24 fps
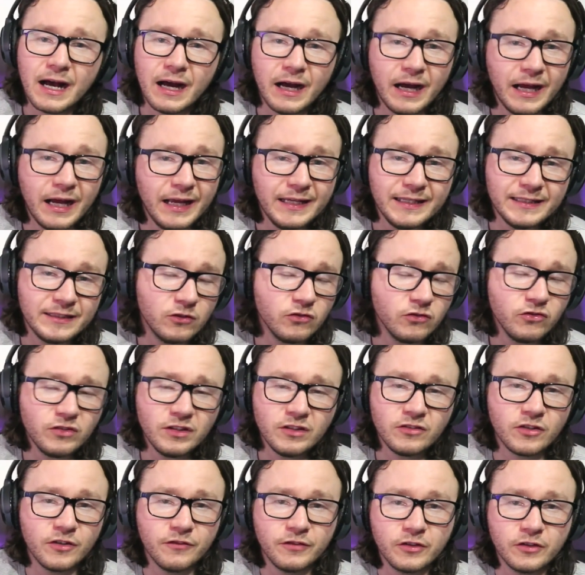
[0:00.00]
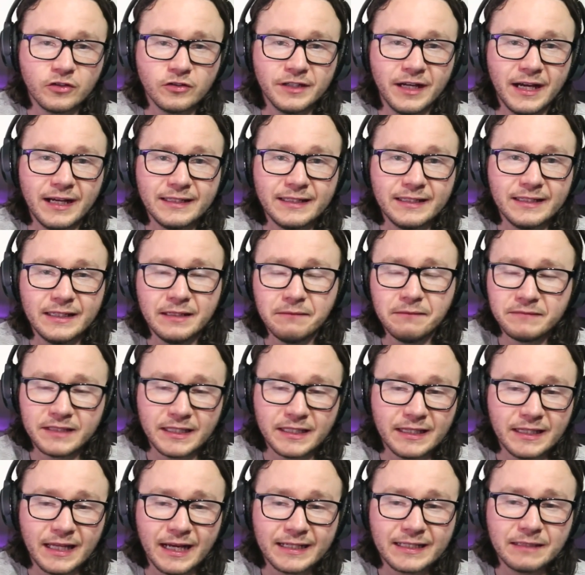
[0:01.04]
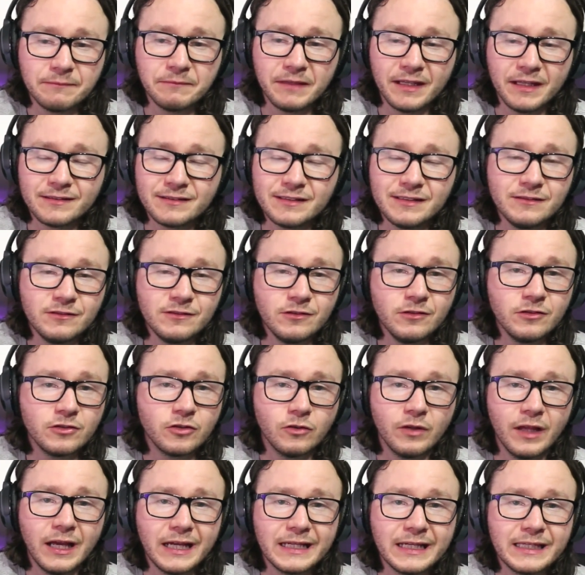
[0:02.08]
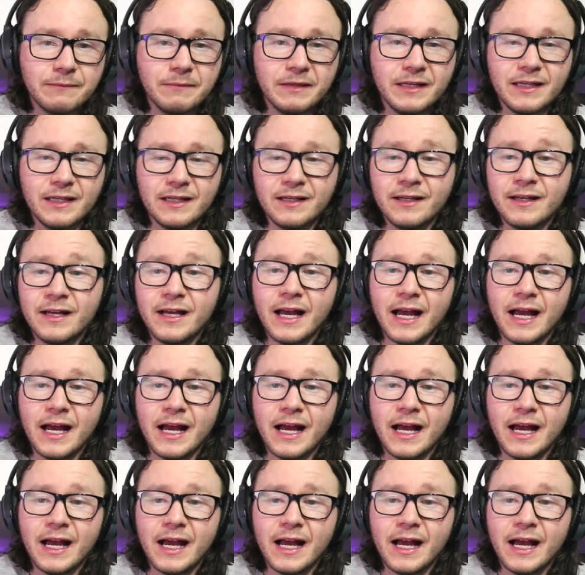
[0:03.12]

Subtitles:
He does deserve a good hiding him. Didn't like him last season, don't like him here.